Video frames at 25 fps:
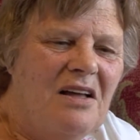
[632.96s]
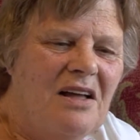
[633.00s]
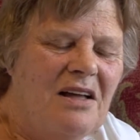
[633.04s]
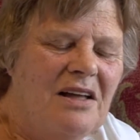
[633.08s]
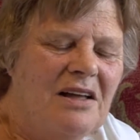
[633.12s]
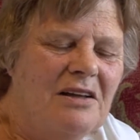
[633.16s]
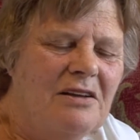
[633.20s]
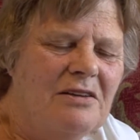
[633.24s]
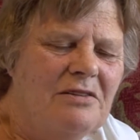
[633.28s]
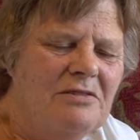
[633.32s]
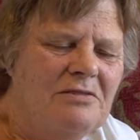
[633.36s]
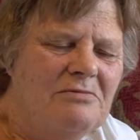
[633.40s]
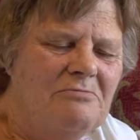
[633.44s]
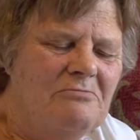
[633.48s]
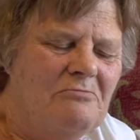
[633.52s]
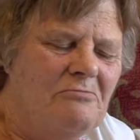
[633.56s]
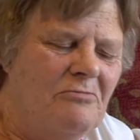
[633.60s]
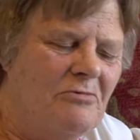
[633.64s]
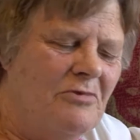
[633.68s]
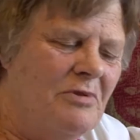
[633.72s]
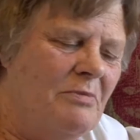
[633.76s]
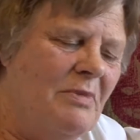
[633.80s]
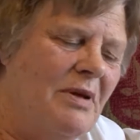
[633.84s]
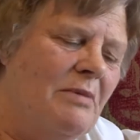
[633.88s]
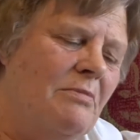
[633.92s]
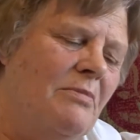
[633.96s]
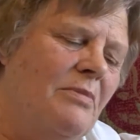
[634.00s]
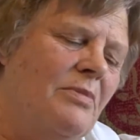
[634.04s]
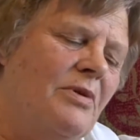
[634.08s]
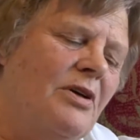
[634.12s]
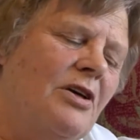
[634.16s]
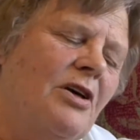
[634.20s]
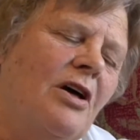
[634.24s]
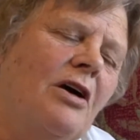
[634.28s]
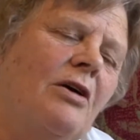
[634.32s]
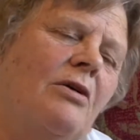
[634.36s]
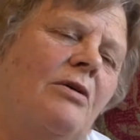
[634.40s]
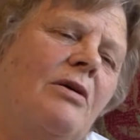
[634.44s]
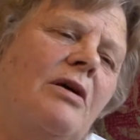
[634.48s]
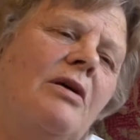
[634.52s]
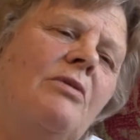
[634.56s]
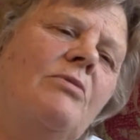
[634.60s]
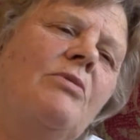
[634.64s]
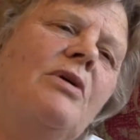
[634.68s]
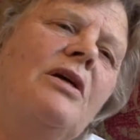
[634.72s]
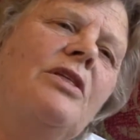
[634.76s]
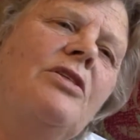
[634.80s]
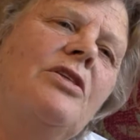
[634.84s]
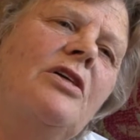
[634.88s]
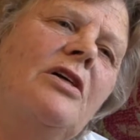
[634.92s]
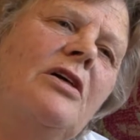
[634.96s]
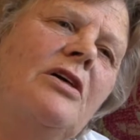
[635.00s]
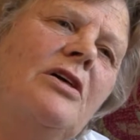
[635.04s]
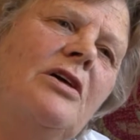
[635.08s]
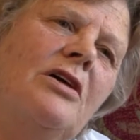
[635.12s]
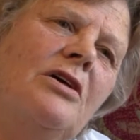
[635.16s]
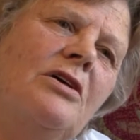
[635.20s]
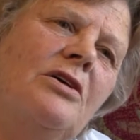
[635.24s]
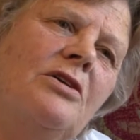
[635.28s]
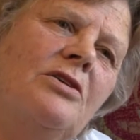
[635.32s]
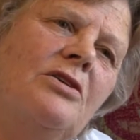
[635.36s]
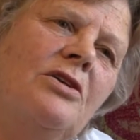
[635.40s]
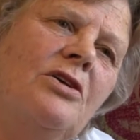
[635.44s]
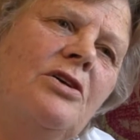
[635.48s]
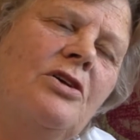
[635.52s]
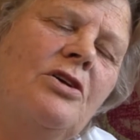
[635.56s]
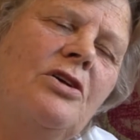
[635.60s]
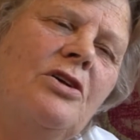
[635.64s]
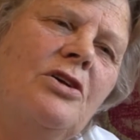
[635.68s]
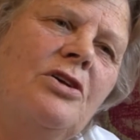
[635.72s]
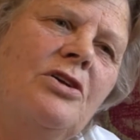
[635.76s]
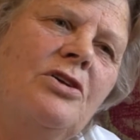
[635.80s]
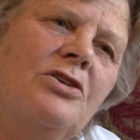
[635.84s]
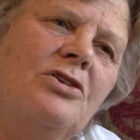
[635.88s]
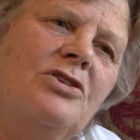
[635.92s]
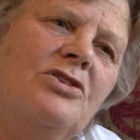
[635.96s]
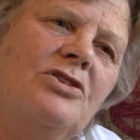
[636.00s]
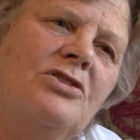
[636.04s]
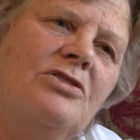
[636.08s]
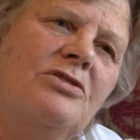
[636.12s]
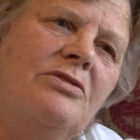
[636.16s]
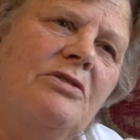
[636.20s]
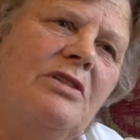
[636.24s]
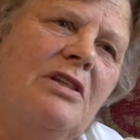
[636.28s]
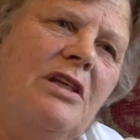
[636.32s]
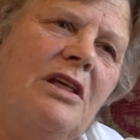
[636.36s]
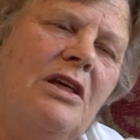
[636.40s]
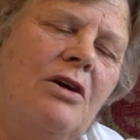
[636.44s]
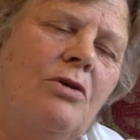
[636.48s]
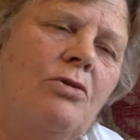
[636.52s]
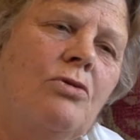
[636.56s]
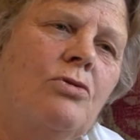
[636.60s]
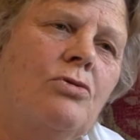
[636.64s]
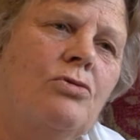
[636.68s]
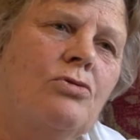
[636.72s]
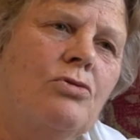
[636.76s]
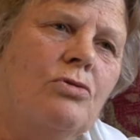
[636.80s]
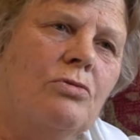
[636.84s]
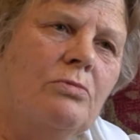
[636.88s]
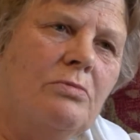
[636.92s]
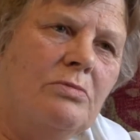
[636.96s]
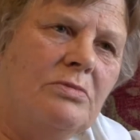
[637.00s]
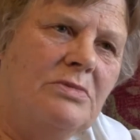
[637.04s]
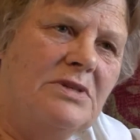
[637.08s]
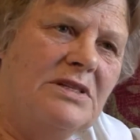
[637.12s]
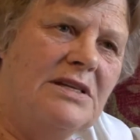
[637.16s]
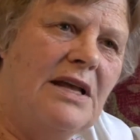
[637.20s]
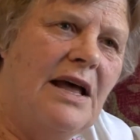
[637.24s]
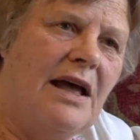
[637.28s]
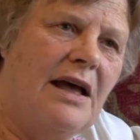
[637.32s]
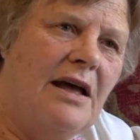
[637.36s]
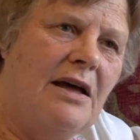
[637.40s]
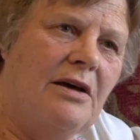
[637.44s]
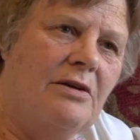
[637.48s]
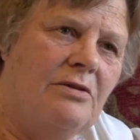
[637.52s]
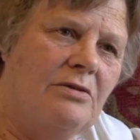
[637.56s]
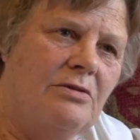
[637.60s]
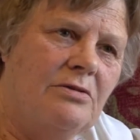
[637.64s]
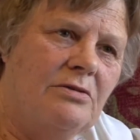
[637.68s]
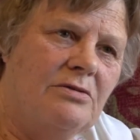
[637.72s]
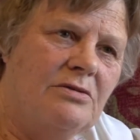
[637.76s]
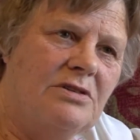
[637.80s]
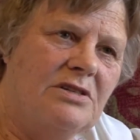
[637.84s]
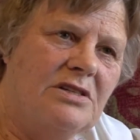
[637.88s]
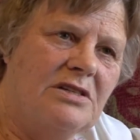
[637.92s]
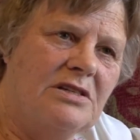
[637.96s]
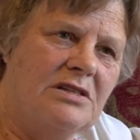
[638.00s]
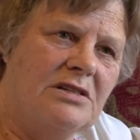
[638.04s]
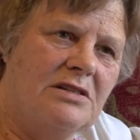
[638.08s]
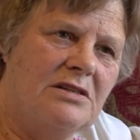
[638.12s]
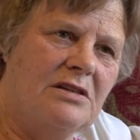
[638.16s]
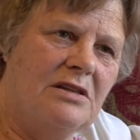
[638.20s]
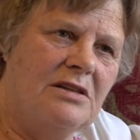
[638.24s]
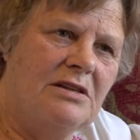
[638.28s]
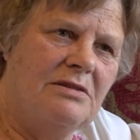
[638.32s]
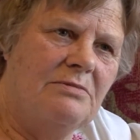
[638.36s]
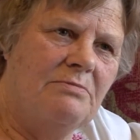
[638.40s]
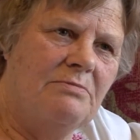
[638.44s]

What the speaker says: I can remember going with her to the Ormes house,